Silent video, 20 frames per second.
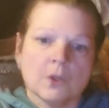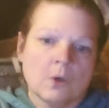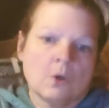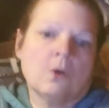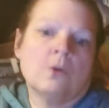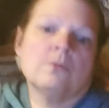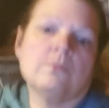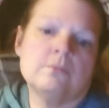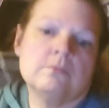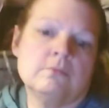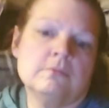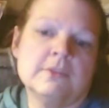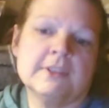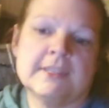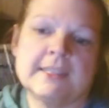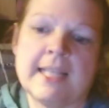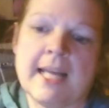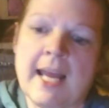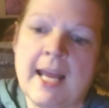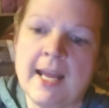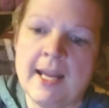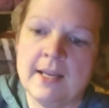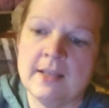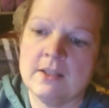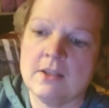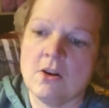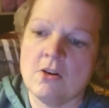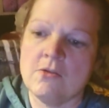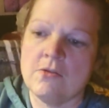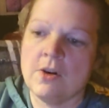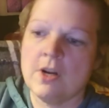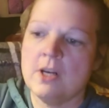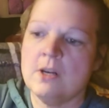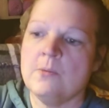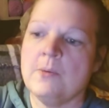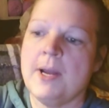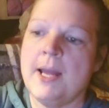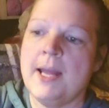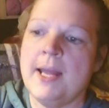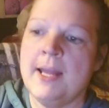Oh, stay, don't run
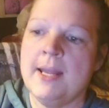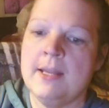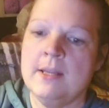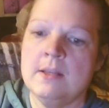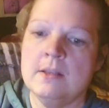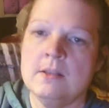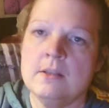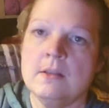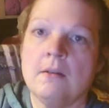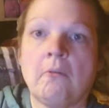away.